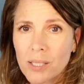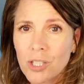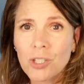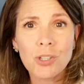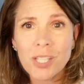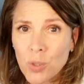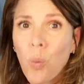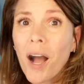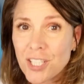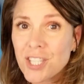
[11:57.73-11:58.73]
You need to
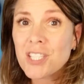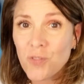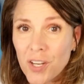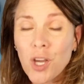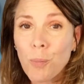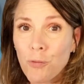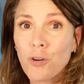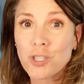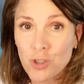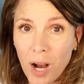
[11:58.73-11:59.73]
watch this video before
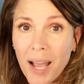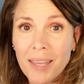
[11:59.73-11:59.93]
trying